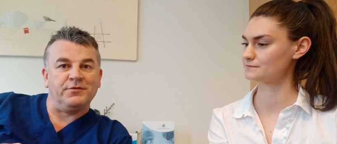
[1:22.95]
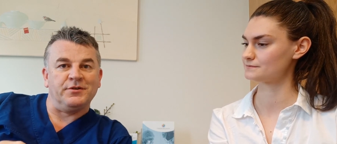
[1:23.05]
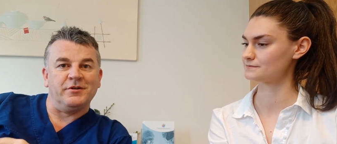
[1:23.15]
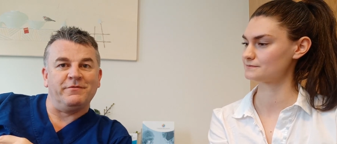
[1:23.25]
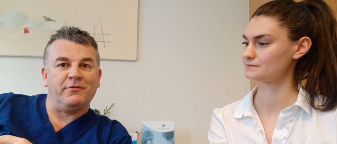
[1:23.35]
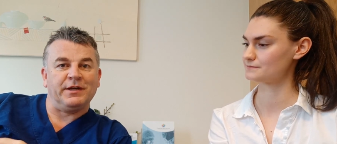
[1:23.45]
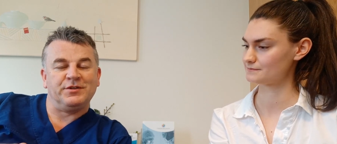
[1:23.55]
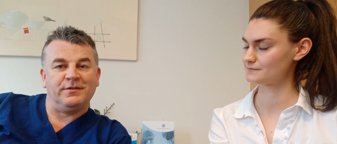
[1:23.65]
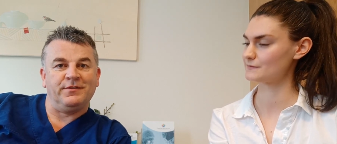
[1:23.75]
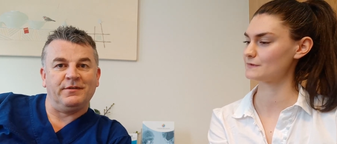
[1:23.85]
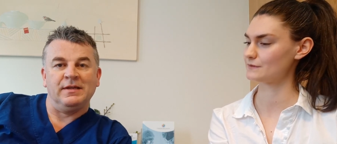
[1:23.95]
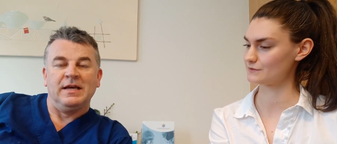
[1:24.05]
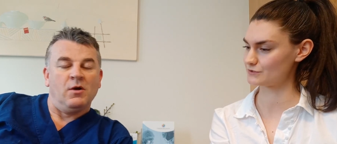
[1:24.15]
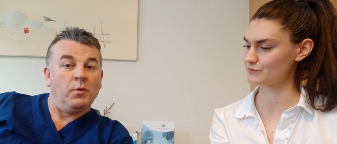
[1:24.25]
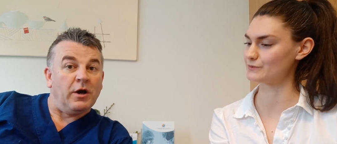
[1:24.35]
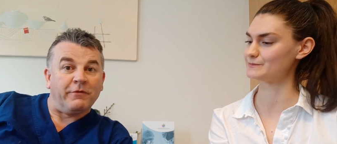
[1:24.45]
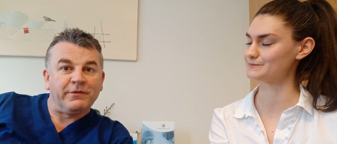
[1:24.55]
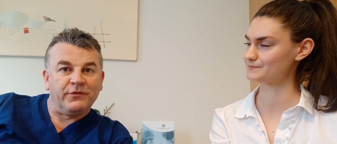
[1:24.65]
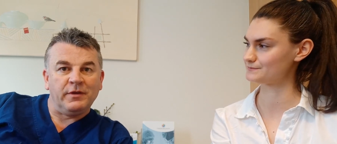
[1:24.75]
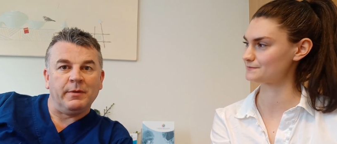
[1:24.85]
Speaker 1: return of erections. And sure. we
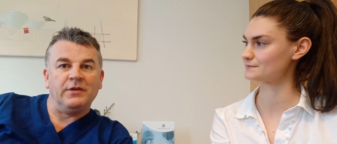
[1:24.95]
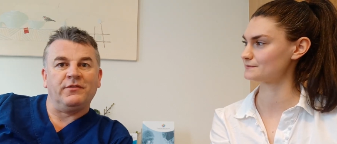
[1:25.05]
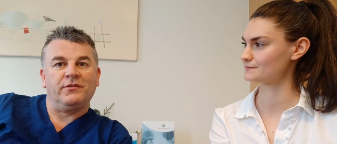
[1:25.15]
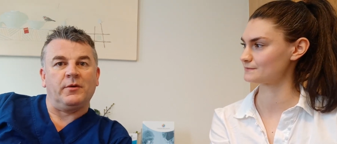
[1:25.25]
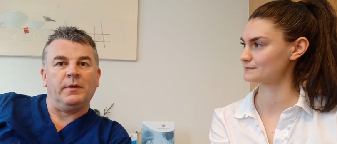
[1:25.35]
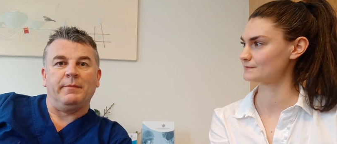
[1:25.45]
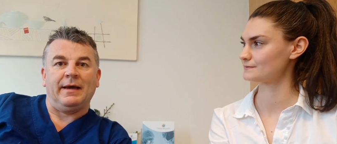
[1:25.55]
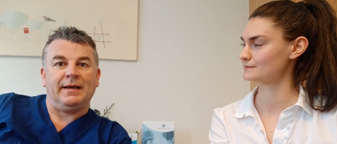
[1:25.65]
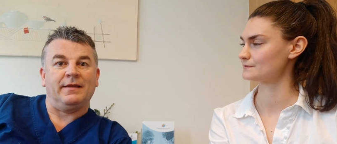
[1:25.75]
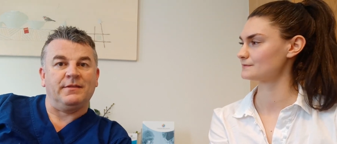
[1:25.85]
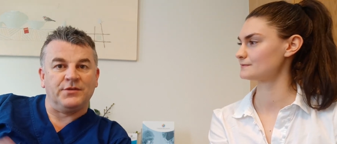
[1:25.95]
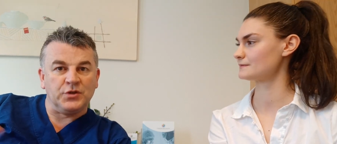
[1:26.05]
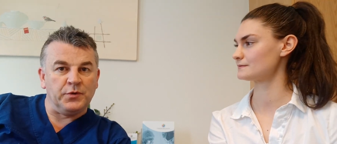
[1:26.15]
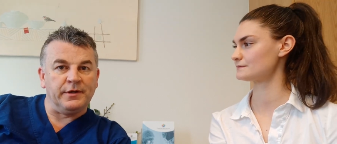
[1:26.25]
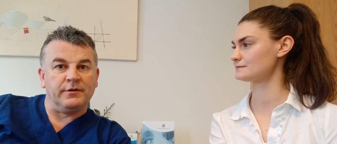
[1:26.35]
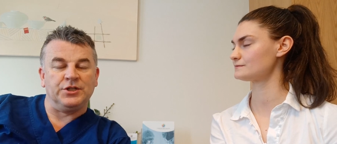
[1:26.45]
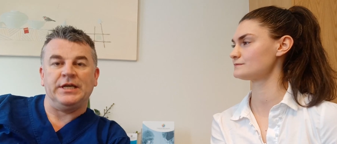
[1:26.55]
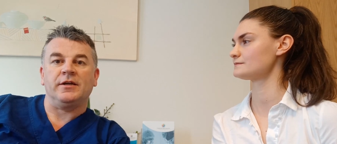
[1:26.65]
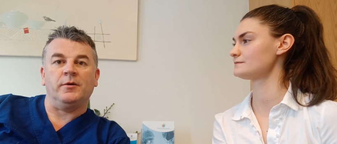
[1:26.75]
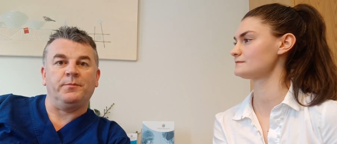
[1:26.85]
often see patients coming back at the two-year
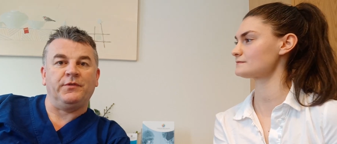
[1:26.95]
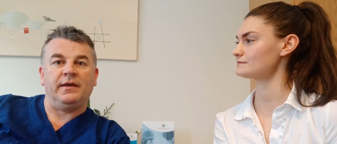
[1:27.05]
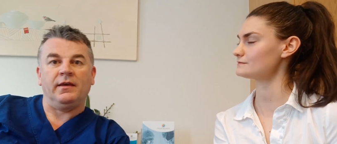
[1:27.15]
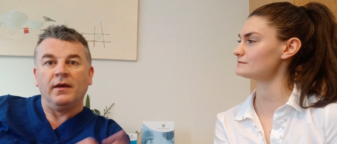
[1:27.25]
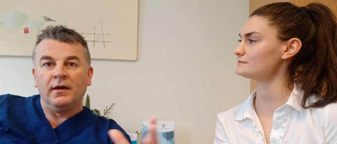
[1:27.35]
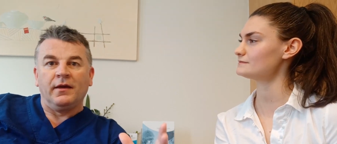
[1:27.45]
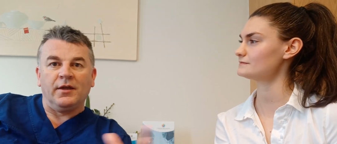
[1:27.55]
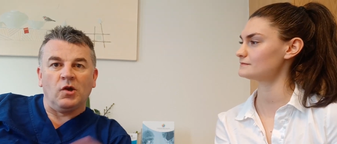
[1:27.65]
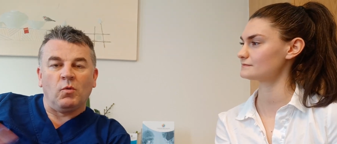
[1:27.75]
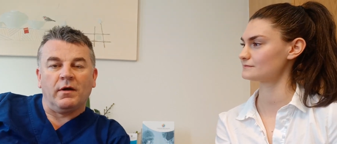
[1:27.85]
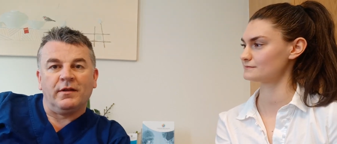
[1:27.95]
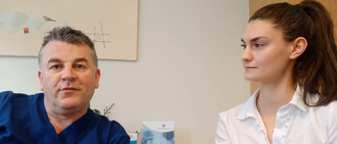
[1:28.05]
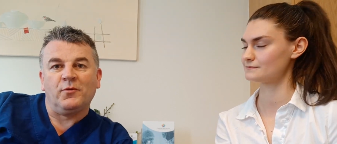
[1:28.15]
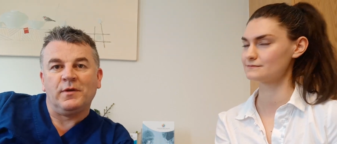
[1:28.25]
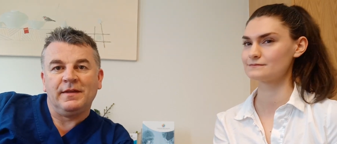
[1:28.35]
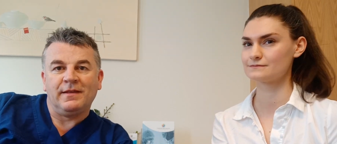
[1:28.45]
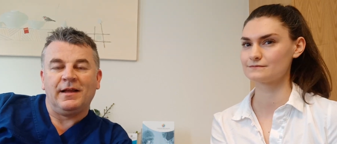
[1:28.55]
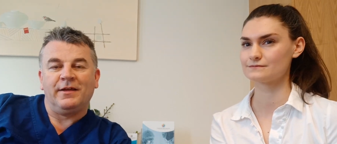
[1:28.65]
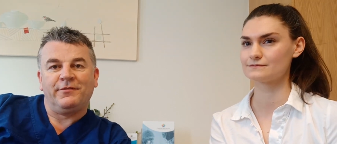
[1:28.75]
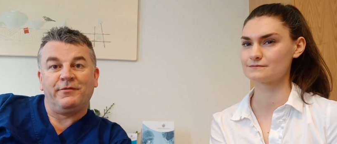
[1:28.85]
checkup saying, you know what, it's only in the
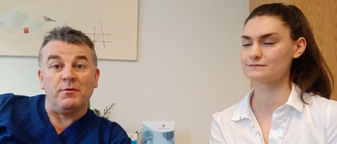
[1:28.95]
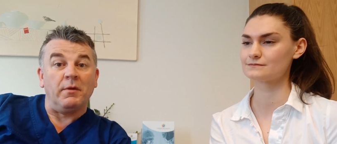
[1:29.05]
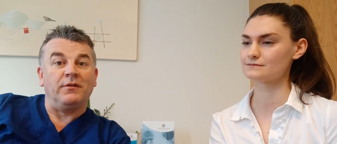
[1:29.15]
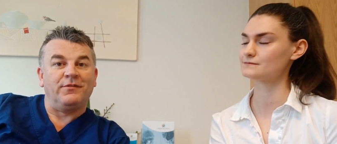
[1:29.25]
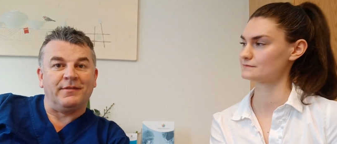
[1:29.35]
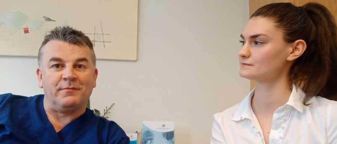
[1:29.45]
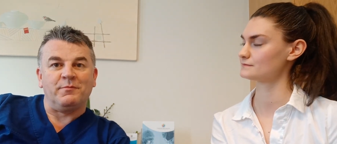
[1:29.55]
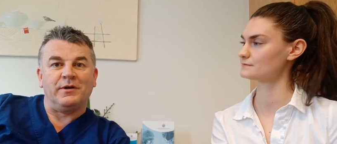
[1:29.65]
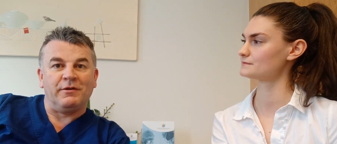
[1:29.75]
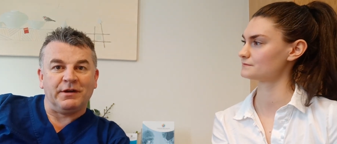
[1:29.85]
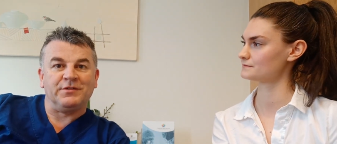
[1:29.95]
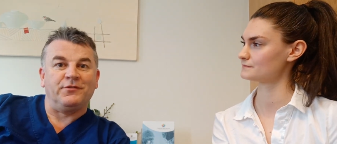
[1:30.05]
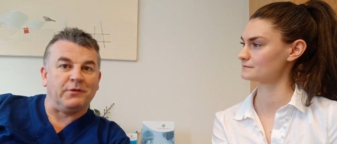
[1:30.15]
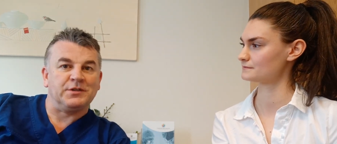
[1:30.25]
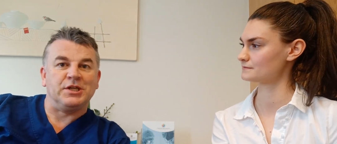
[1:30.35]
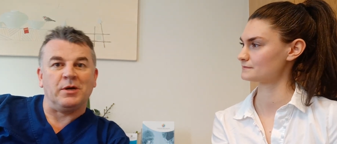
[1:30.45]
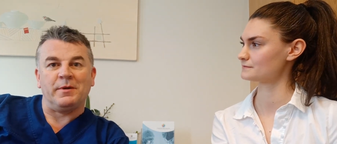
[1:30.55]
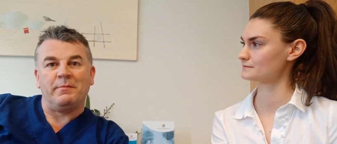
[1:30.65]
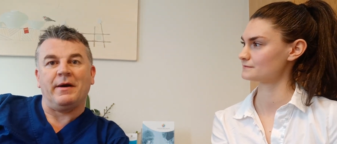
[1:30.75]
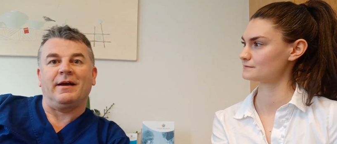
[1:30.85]
last few months that my erections are actually
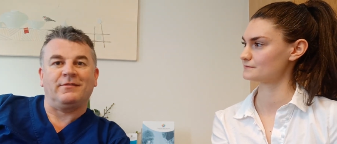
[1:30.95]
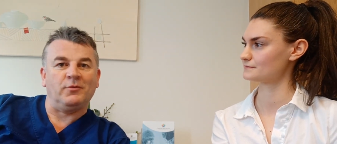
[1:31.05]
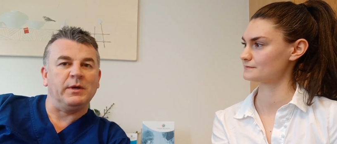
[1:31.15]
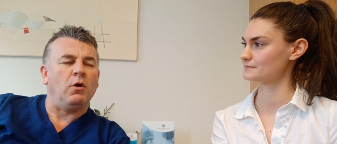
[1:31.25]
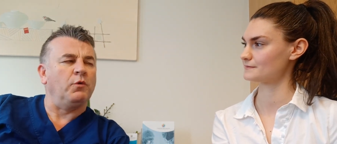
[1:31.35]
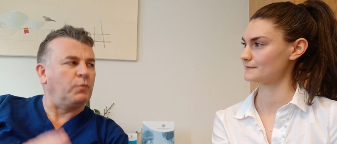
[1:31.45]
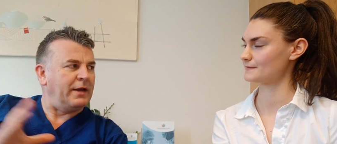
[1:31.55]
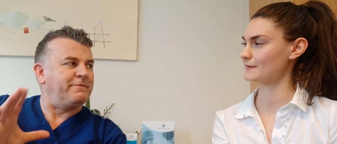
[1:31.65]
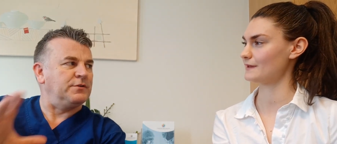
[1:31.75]
coming back. So we always wait